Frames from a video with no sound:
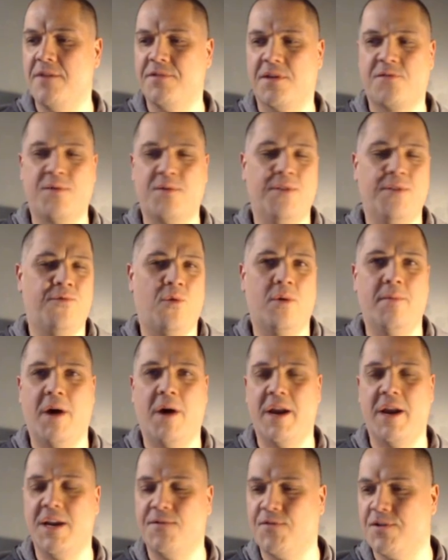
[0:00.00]
The 3/4
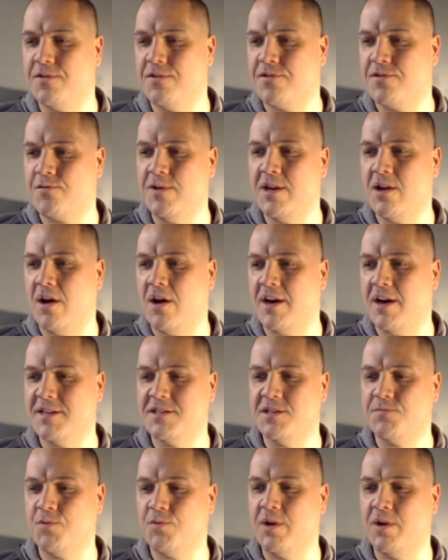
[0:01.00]
body for 3 costs
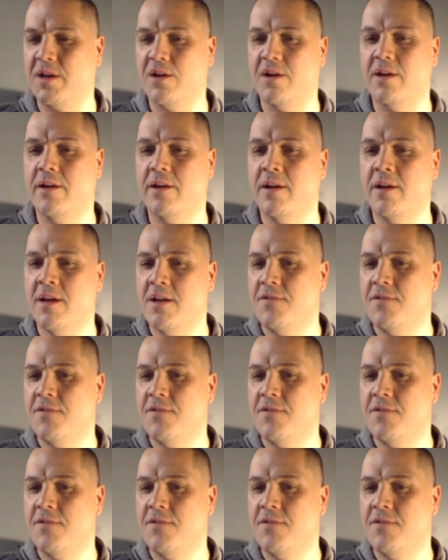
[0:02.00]
is pretty good.